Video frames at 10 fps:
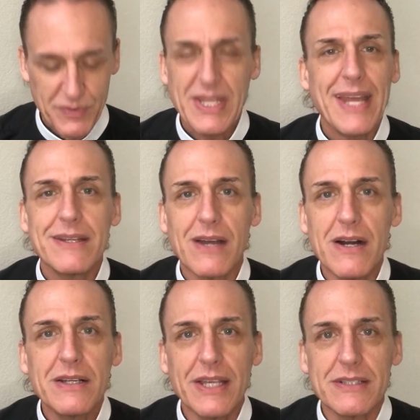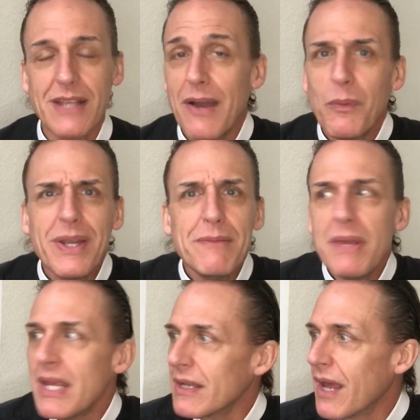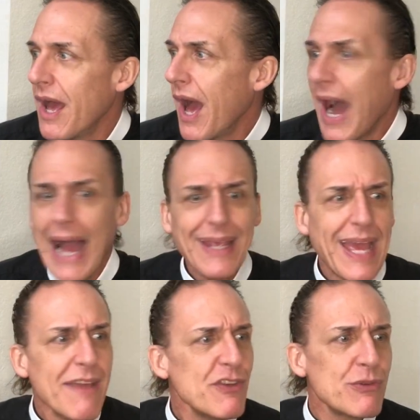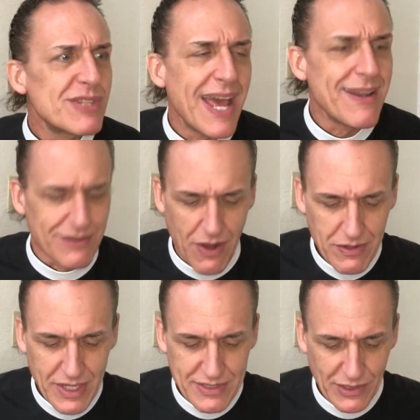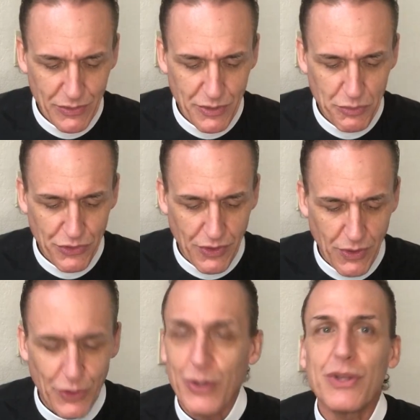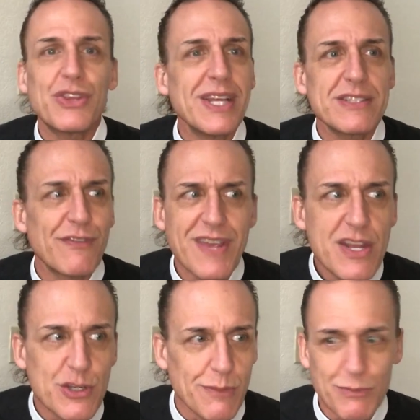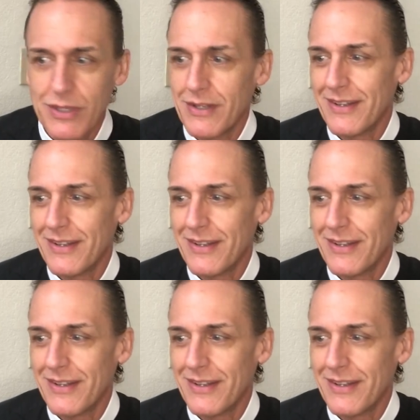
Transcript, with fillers: Ten donkeys. What do you mean? I gave you ten donkeys loaded with all the good things of Egypt.